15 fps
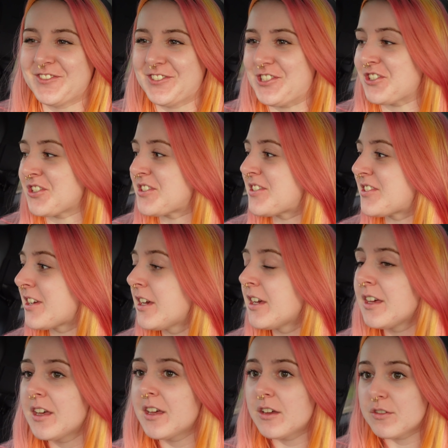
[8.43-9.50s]
have just
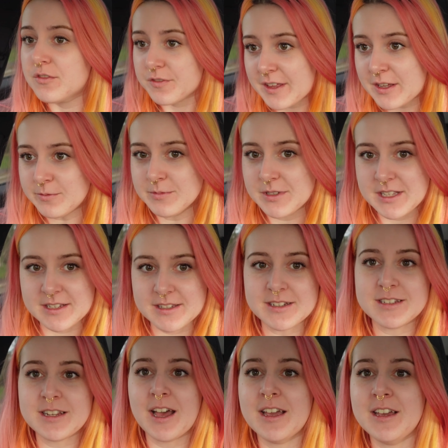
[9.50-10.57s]
filmed this
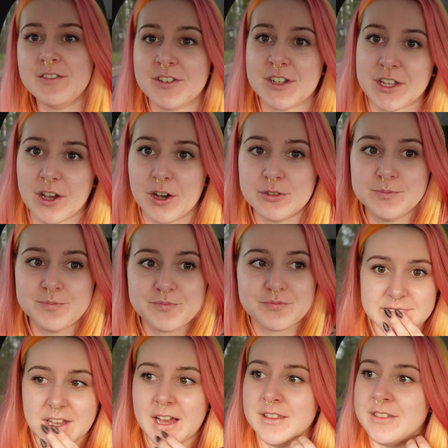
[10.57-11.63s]
entire video
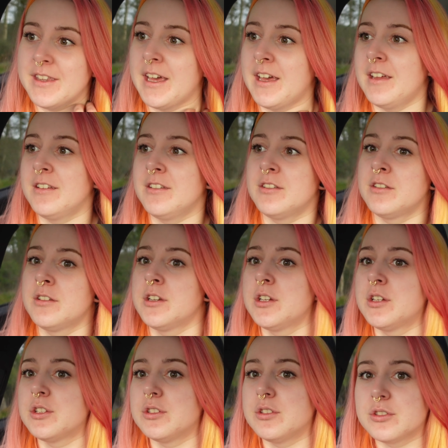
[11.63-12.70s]
and then
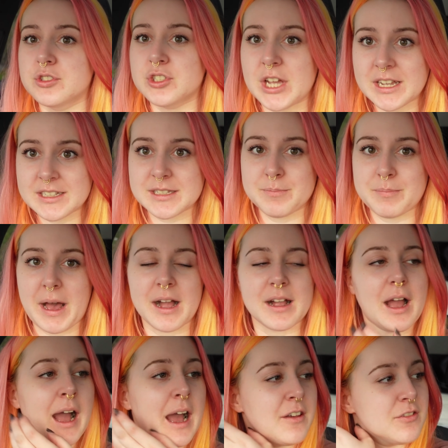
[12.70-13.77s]
checked it
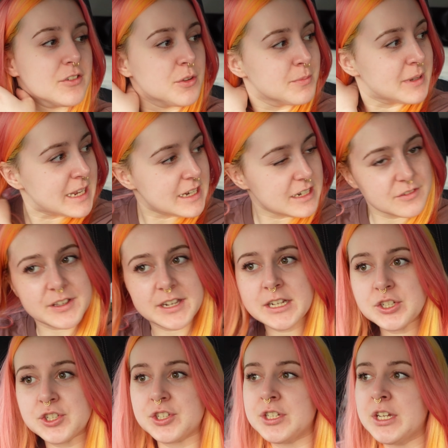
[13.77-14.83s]
back. I hadn't completely
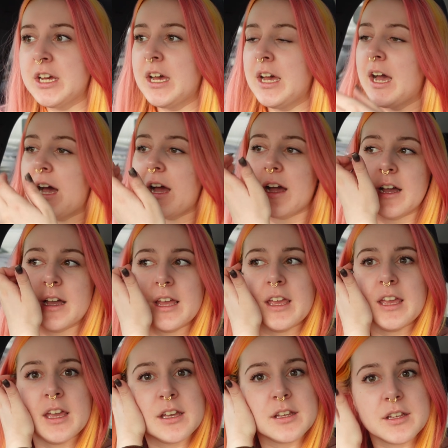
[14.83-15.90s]
finished.
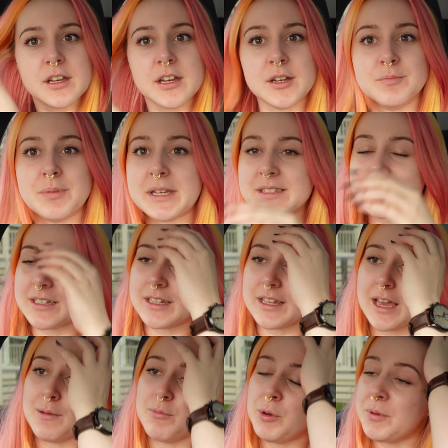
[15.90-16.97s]
I am
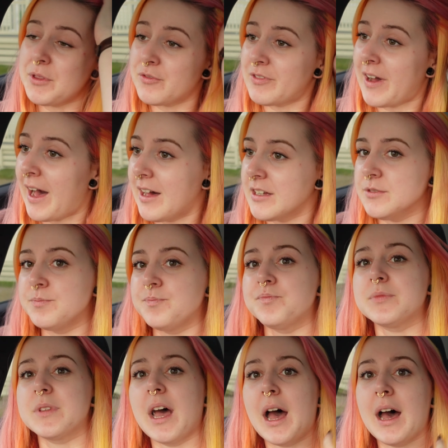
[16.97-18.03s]
basically, I'm up at the van
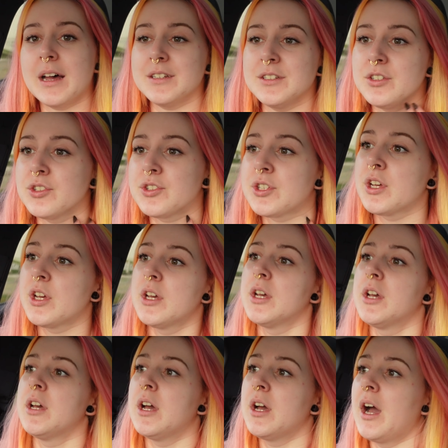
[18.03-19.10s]
and
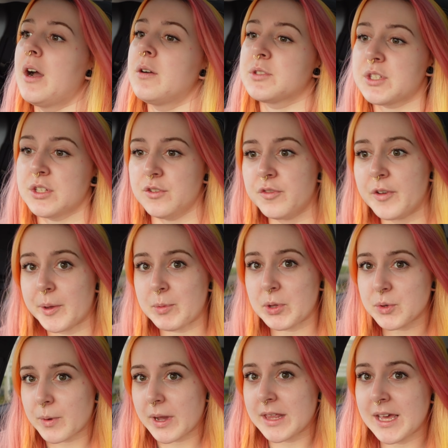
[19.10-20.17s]
I was gonna film
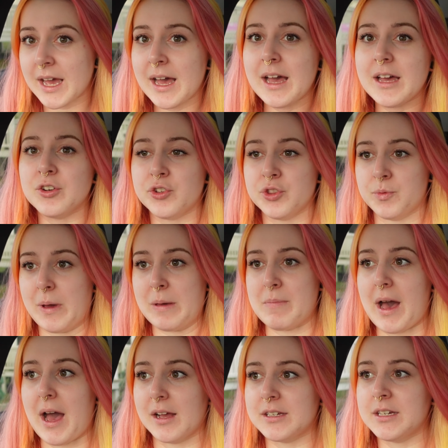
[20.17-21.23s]
on the way there and on the way
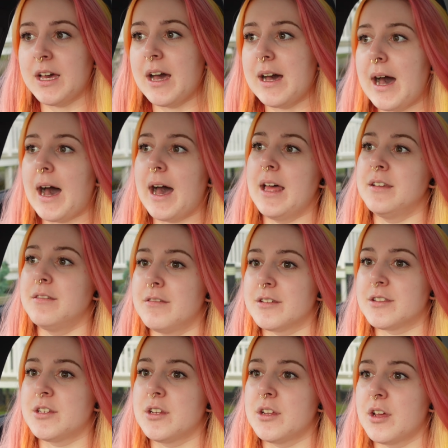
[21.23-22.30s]
back.
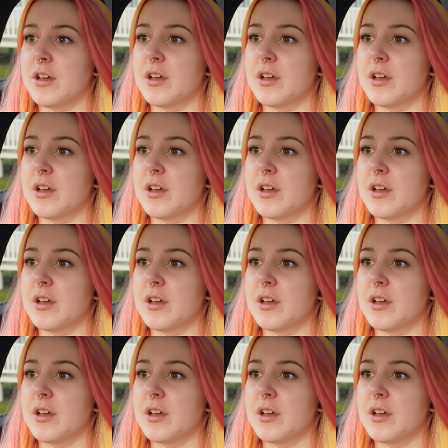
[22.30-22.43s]
And